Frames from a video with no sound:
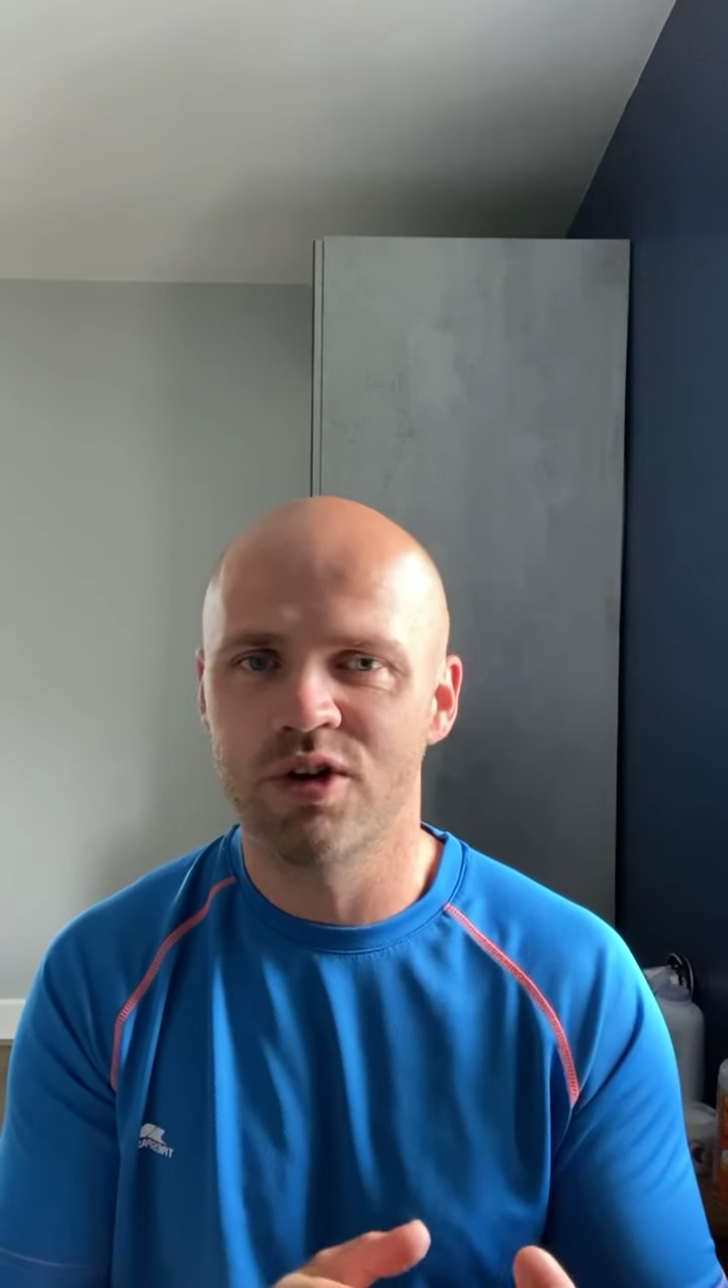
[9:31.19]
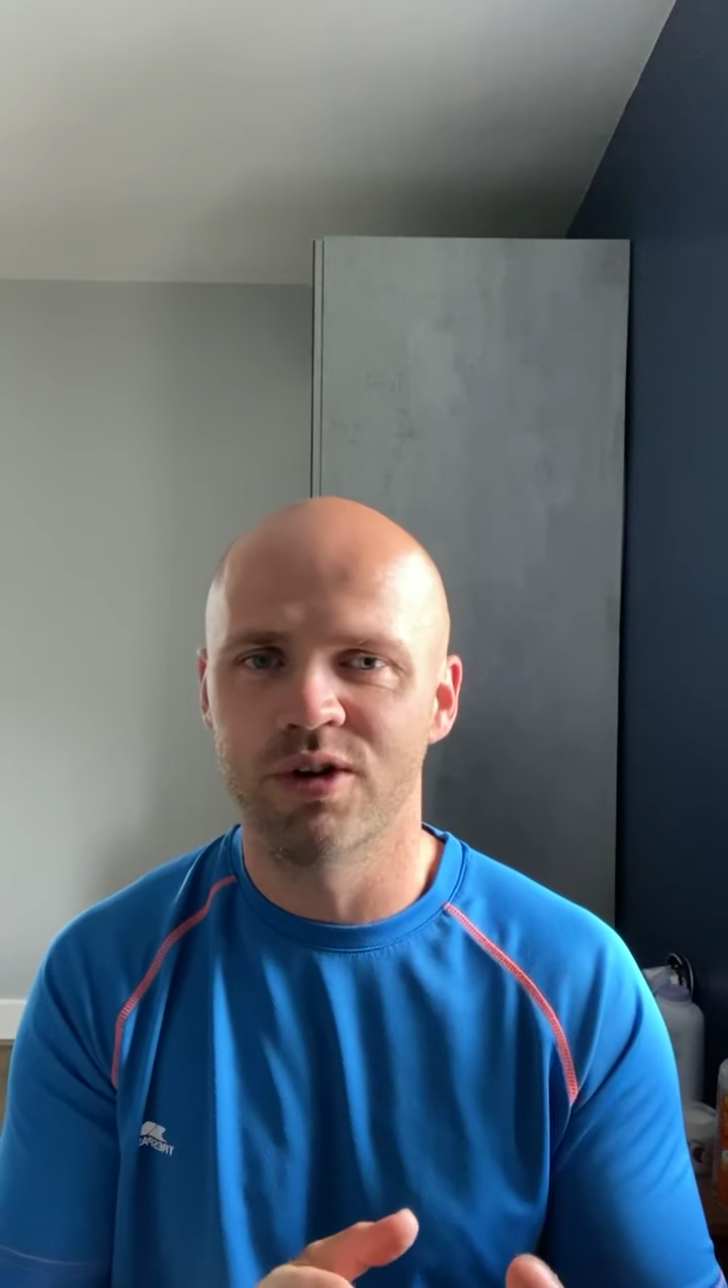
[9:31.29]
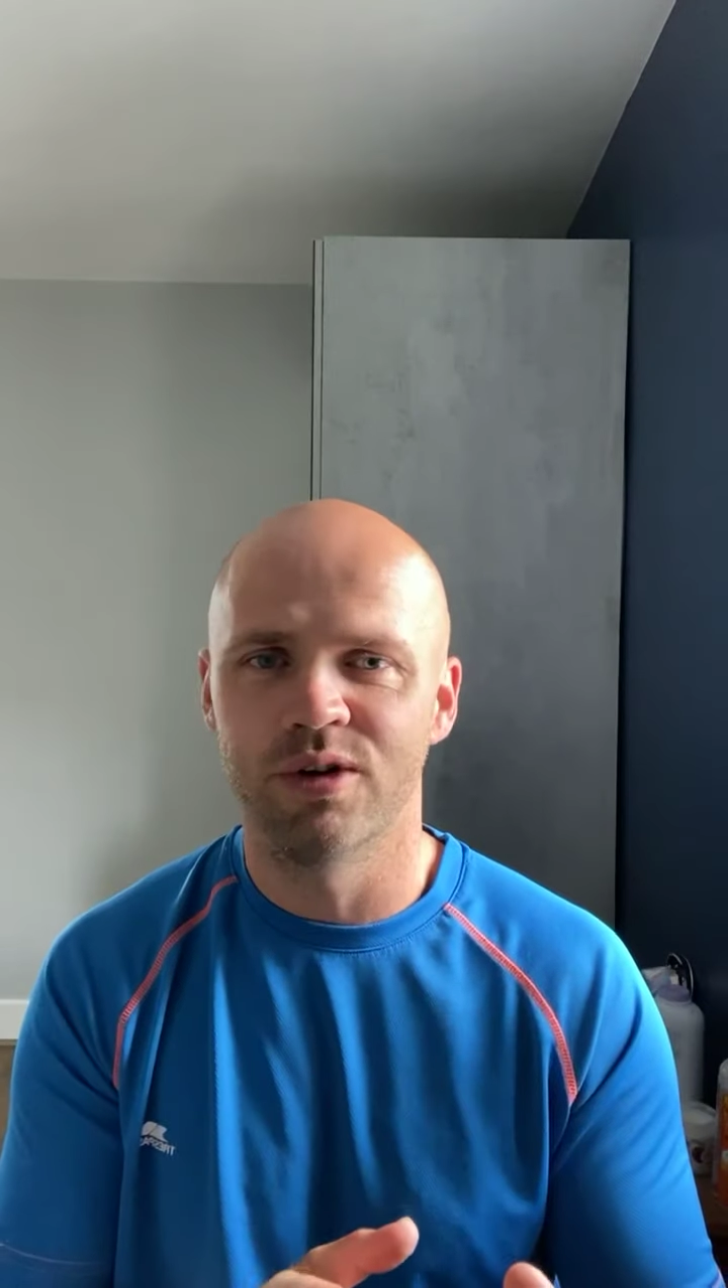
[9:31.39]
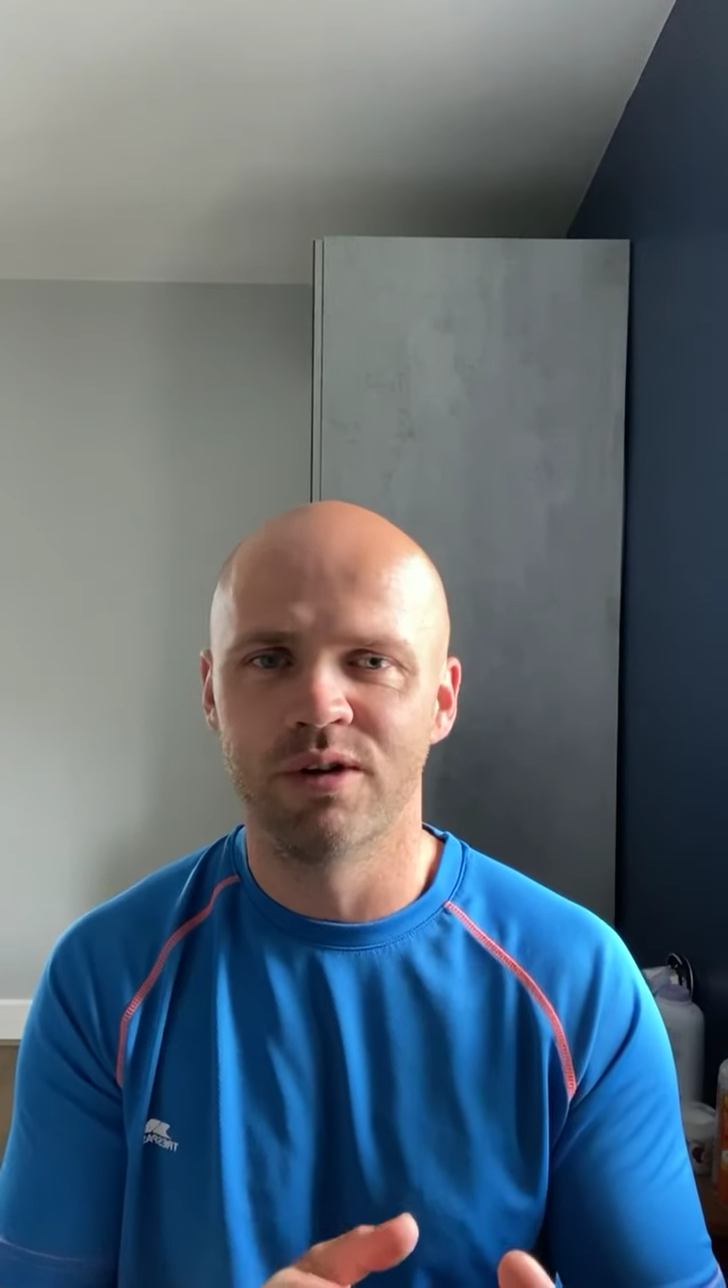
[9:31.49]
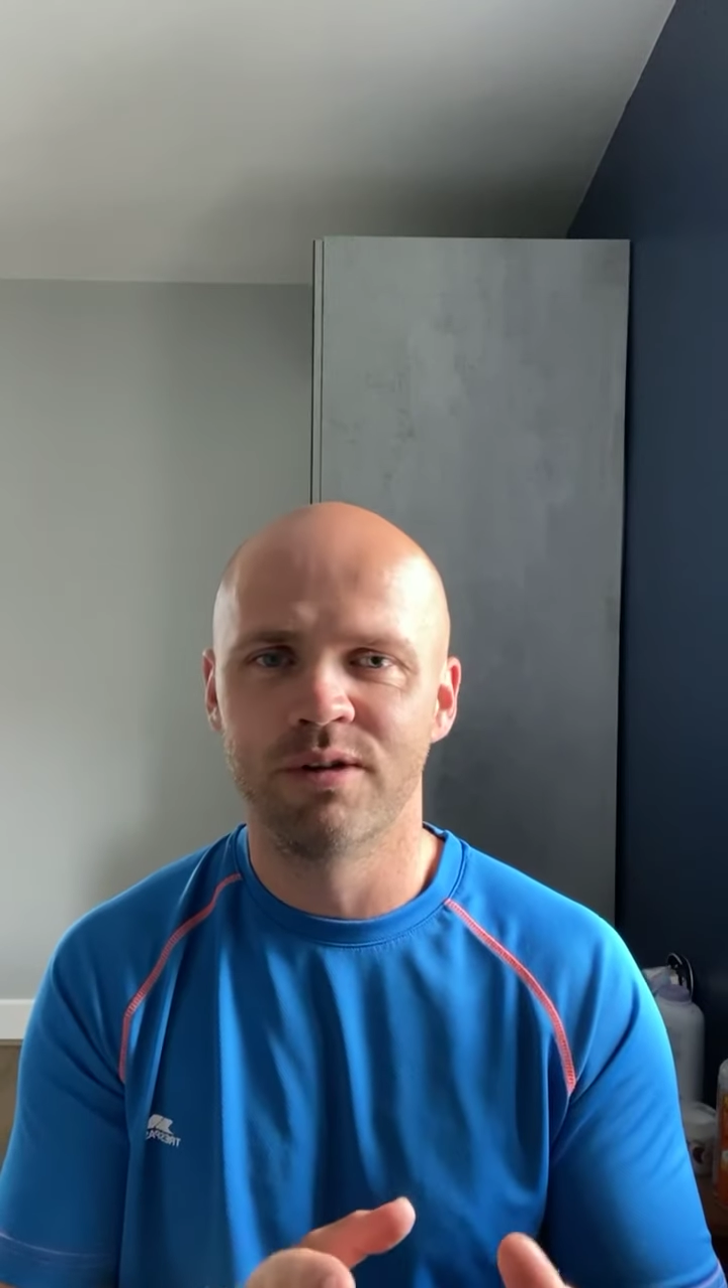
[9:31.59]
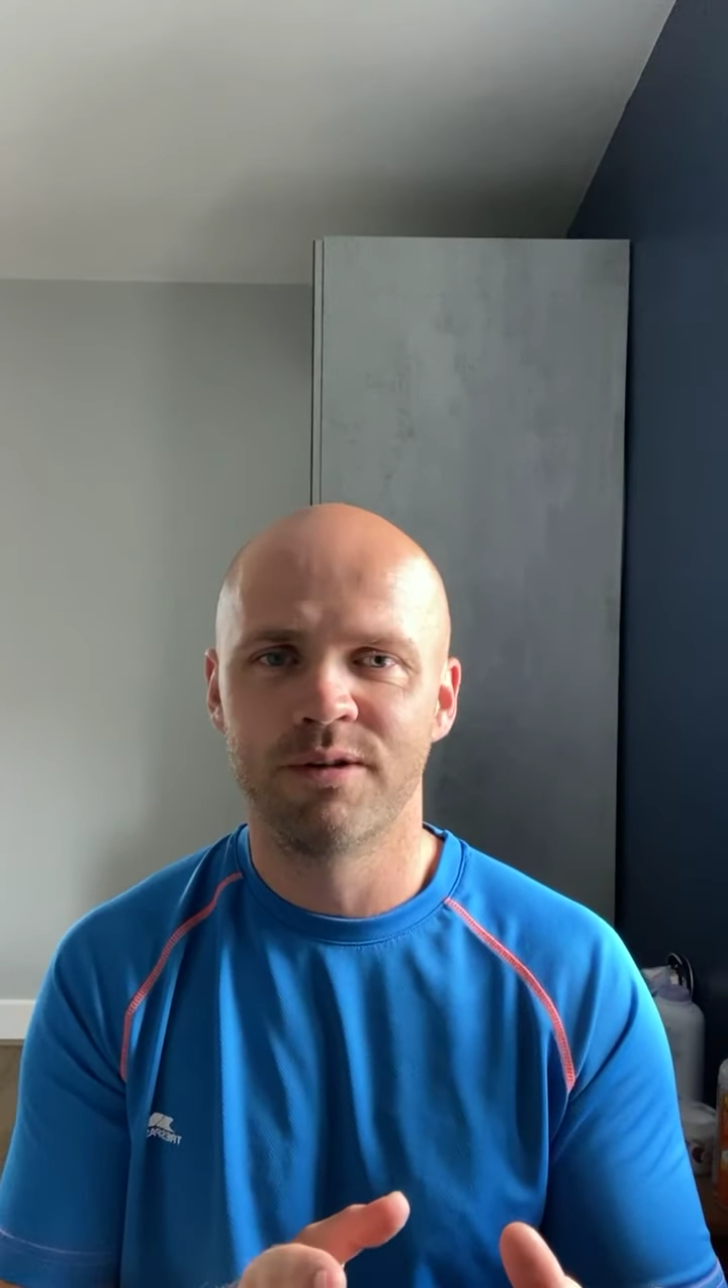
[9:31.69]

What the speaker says: goal,